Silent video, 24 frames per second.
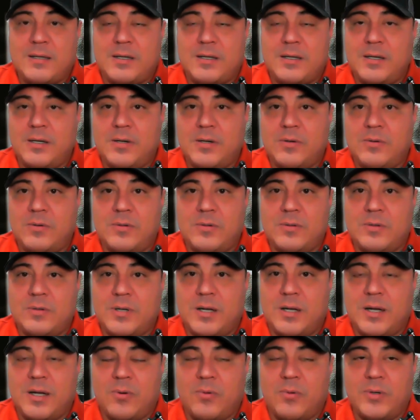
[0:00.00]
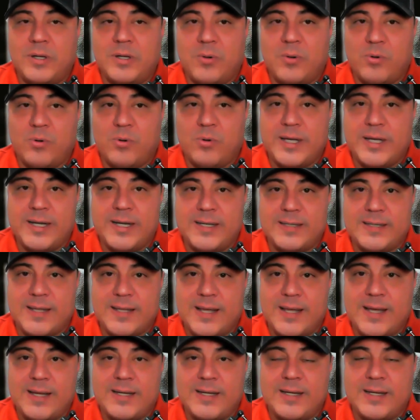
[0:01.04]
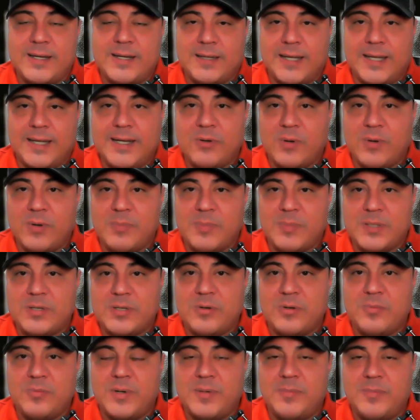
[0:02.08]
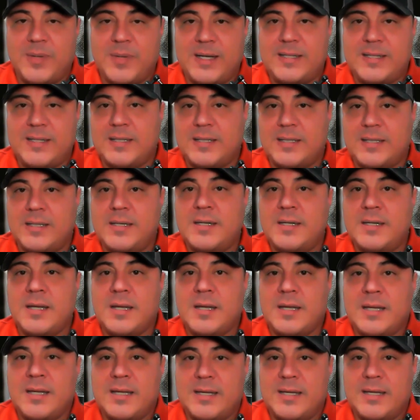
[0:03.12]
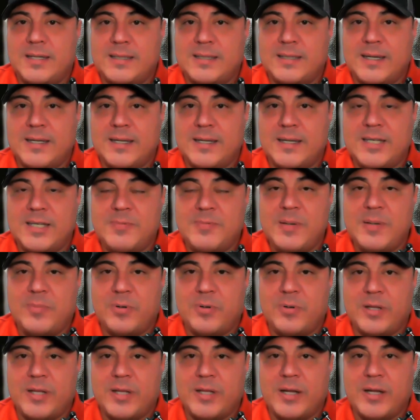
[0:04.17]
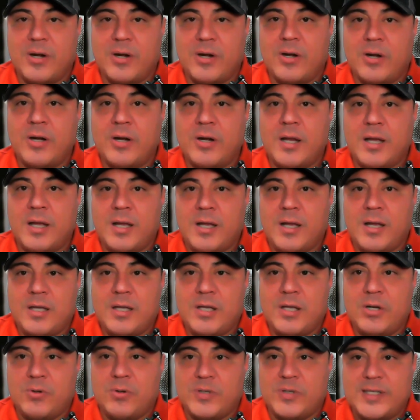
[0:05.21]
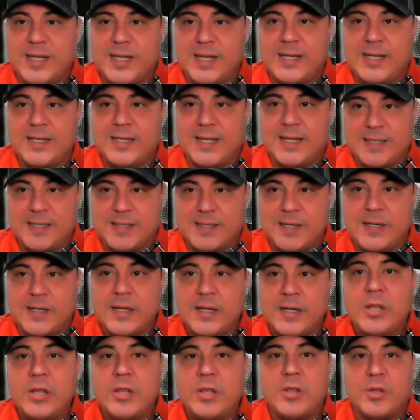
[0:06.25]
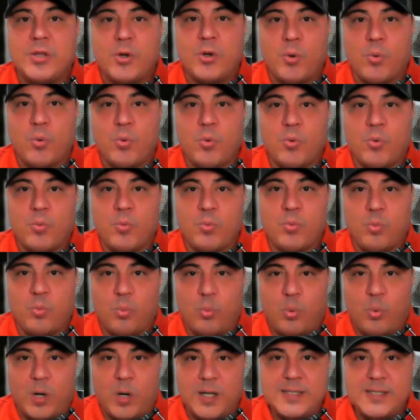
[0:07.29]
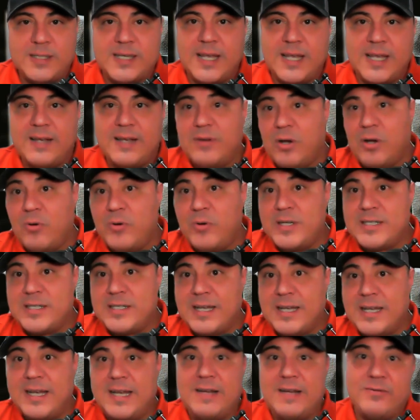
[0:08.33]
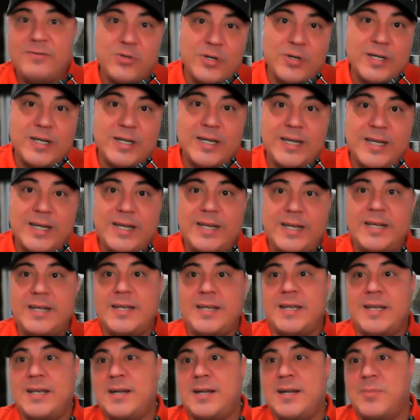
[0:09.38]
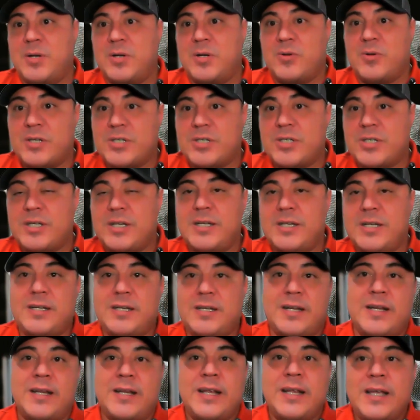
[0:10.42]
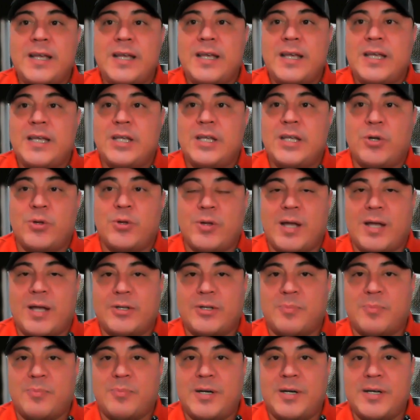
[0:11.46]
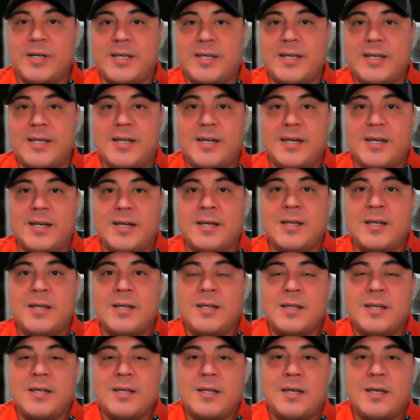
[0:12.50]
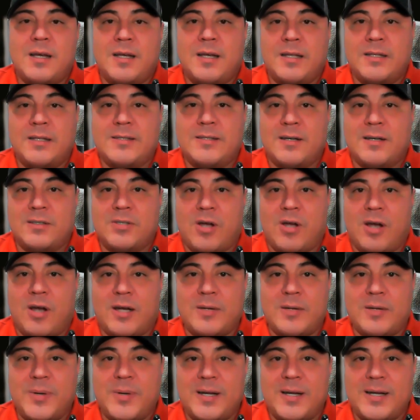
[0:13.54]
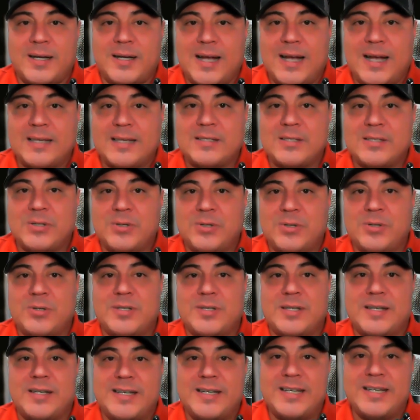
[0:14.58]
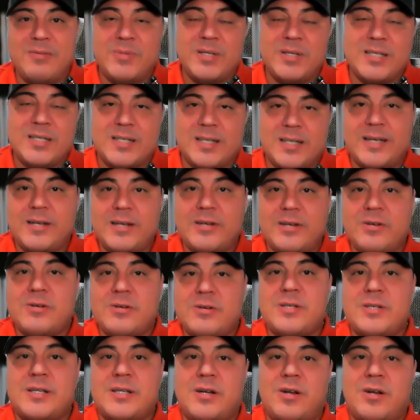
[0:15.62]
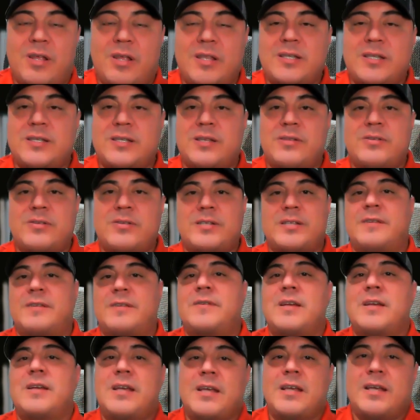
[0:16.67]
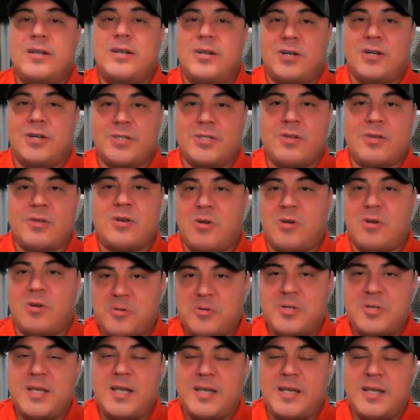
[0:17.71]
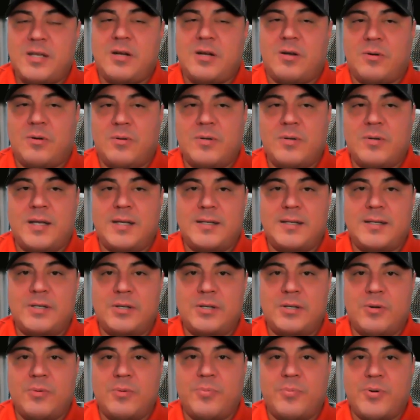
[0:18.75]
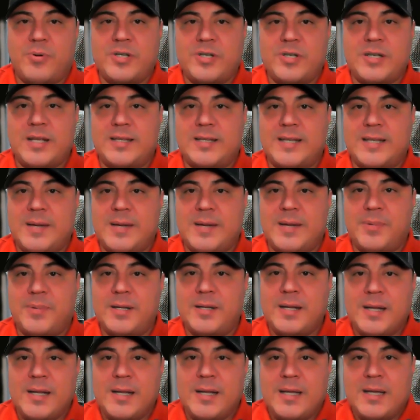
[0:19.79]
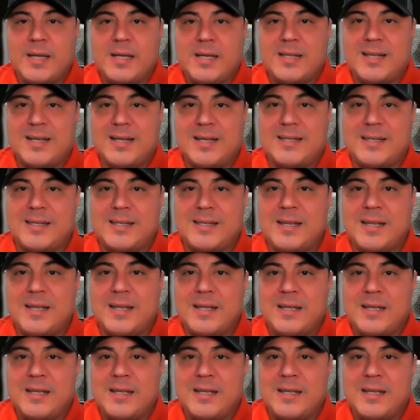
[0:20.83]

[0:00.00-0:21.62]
You know, uh, you know, we'll get into that in a later episode. But basically, is that these people that are, you know, saying like I said, they're one saved, always saved, Trinity, and I'm a Christian, and you know, they're out debunking uh, uh, tongue talking Pentecostals and demon slayers and all this other stuff. You know, as other cults, yeah, you know, I, you know, we appreciate that, but like I said,